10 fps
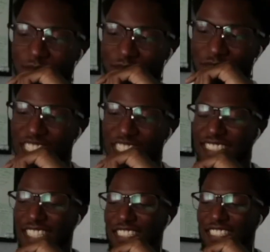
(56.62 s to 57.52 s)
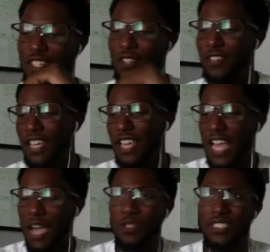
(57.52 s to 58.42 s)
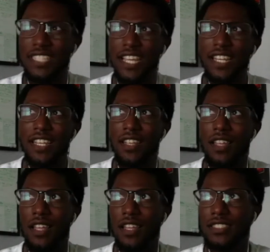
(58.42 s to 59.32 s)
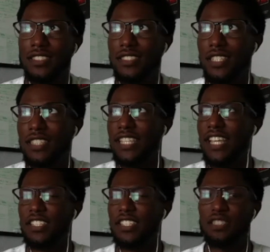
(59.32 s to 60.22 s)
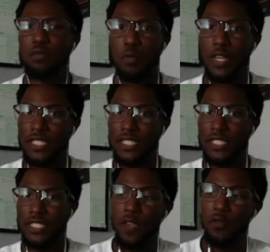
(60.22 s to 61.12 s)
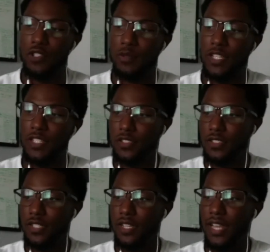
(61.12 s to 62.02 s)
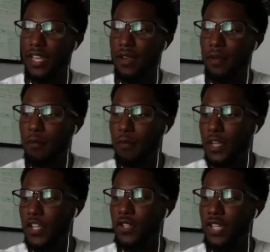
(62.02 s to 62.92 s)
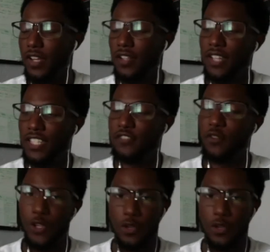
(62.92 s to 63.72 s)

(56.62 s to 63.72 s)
in the sense of I would send, let's say, a simple message. Hey, would you be interested in me getting clients for you?